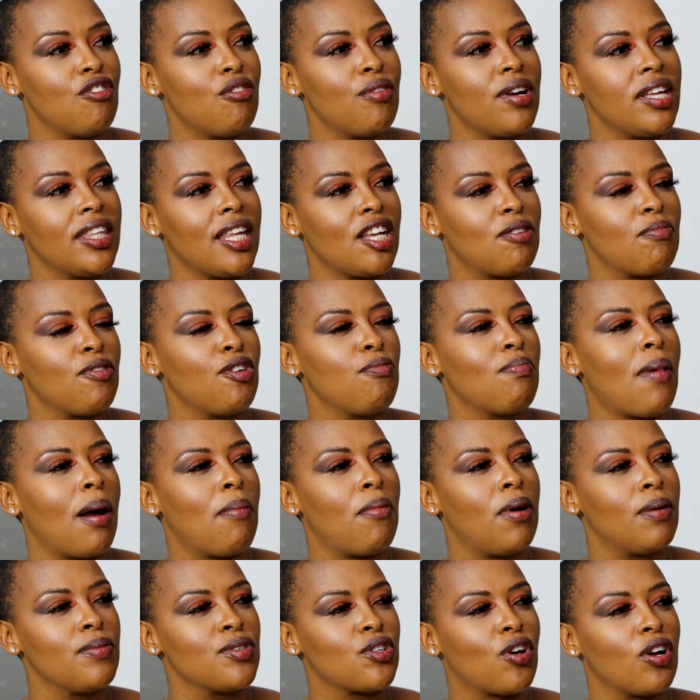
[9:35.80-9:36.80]
knowing that my
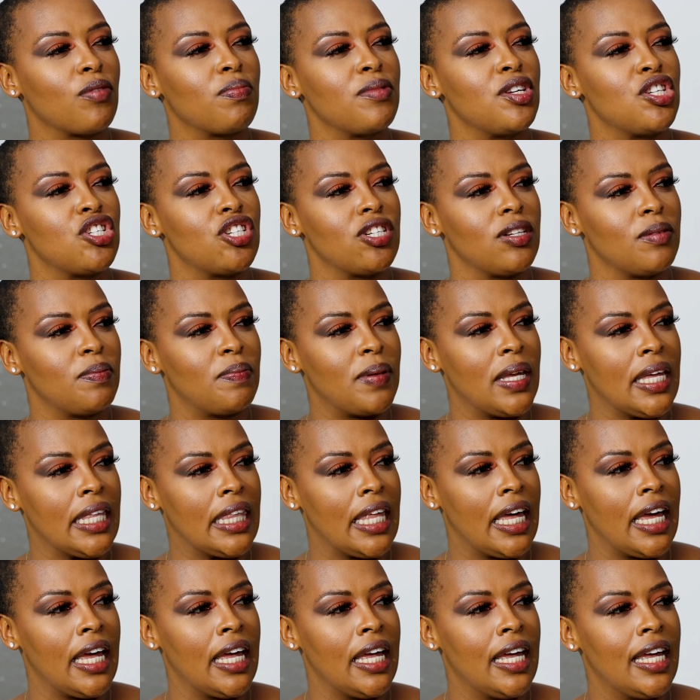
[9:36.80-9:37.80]
mom's got me, she'll be
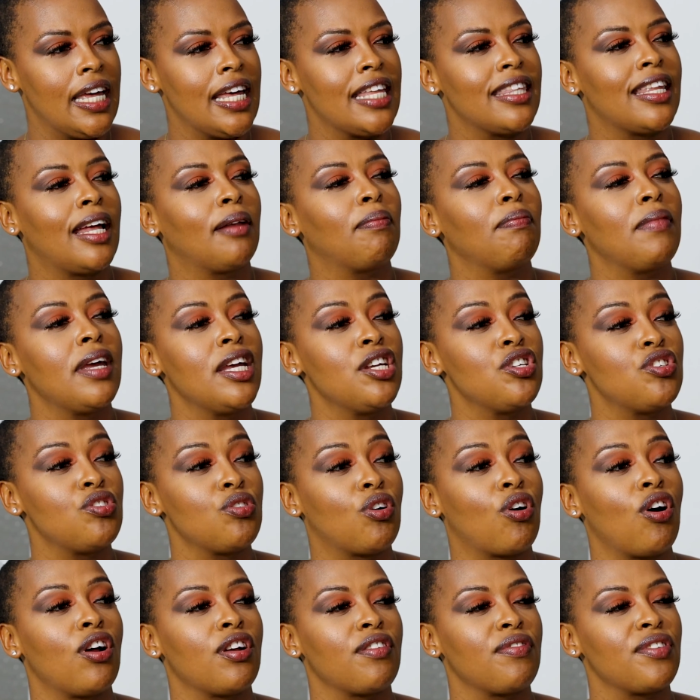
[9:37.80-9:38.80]
there, that made you
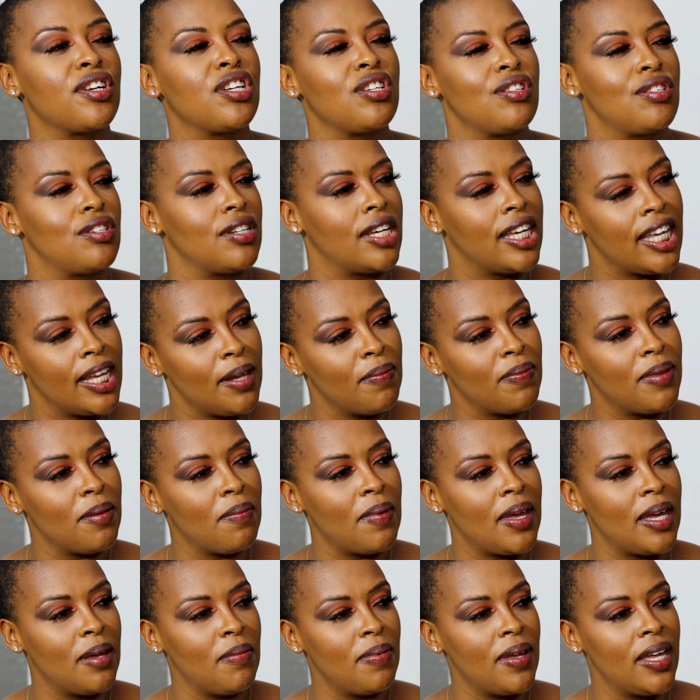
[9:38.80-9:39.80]
confident to keep the
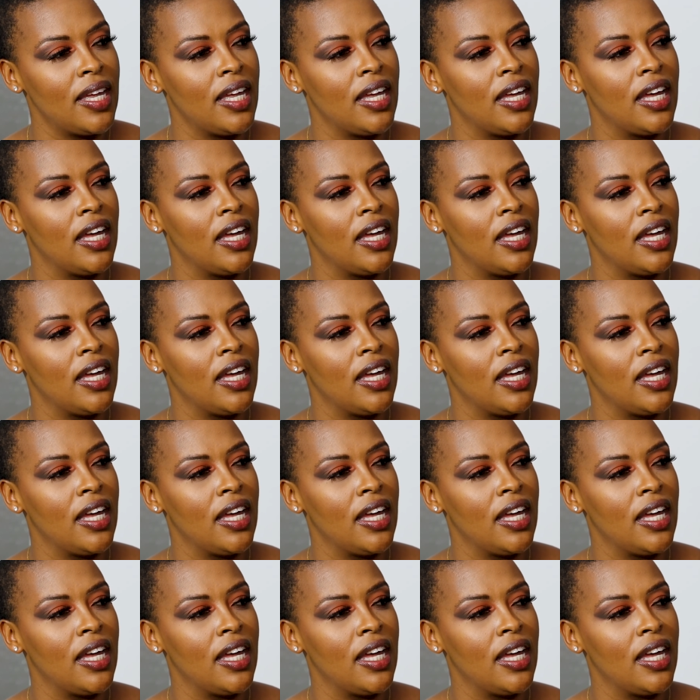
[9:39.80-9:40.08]
baby?